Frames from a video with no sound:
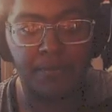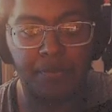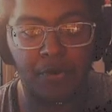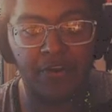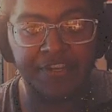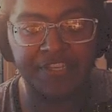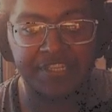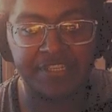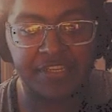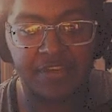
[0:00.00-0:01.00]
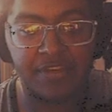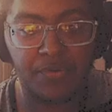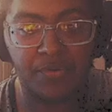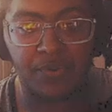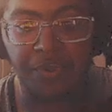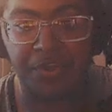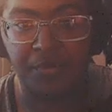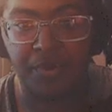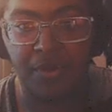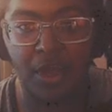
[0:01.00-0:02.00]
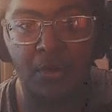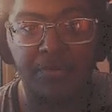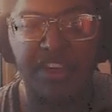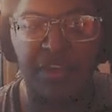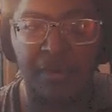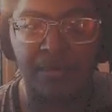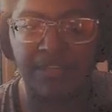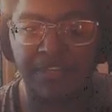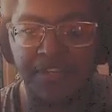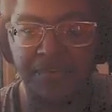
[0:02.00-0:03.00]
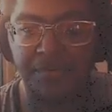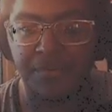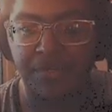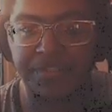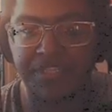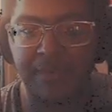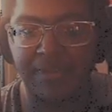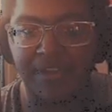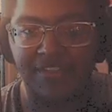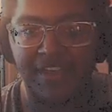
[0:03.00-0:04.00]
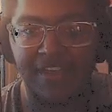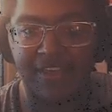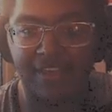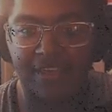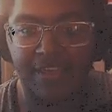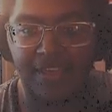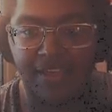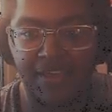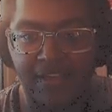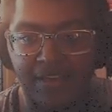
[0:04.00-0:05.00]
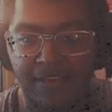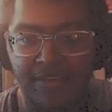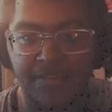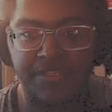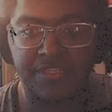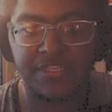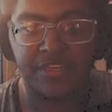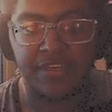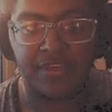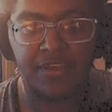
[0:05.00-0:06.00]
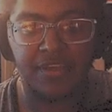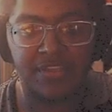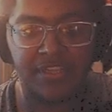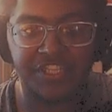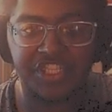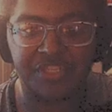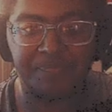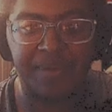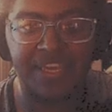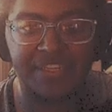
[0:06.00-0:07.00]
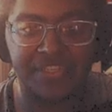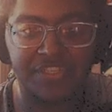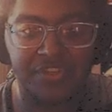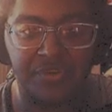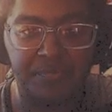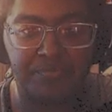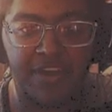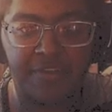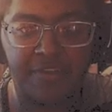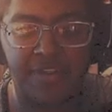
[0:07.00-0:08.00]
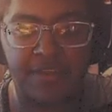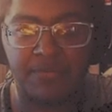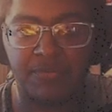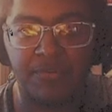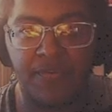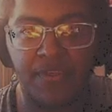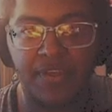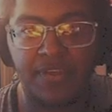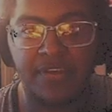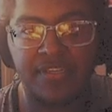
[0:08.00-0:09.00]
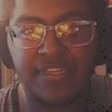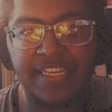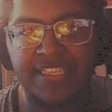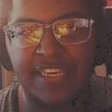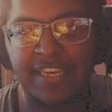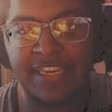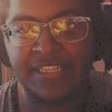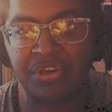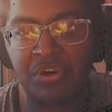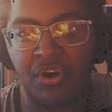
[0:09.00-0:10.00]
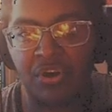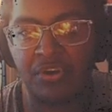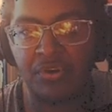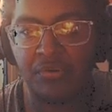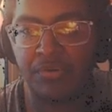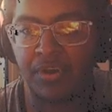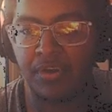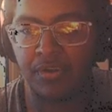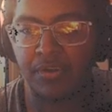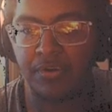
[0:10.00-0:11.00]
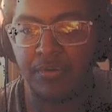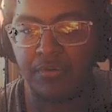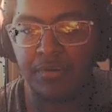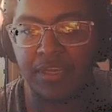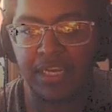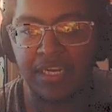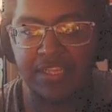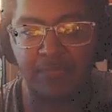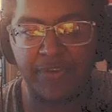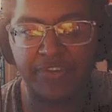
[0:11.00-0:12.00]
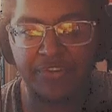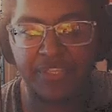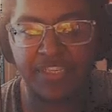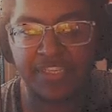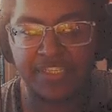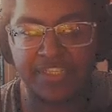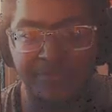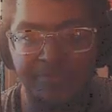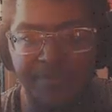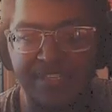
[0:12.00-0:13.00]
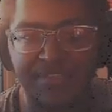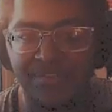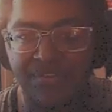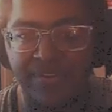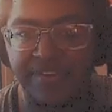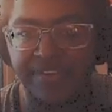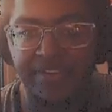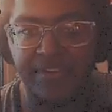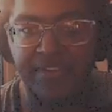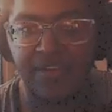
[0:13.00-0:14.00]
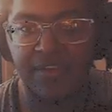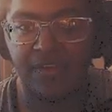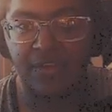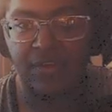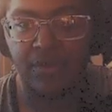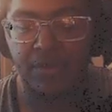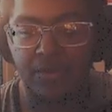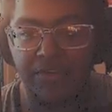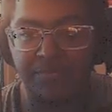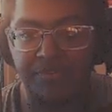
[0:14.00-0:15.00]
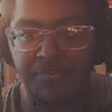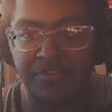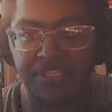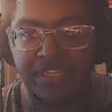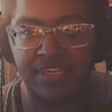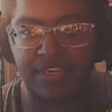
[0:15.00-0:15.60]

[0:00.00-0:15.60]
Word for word: Boris? wait! Oh, there you are, Mike. Whew, don't scare me like that. Let's see. Delicious. Bacon soup. Briar label. Tasty eats. Hot code. Hot code. Anything we could do with these? Nope, it doesn't look like it. Alright, Boris.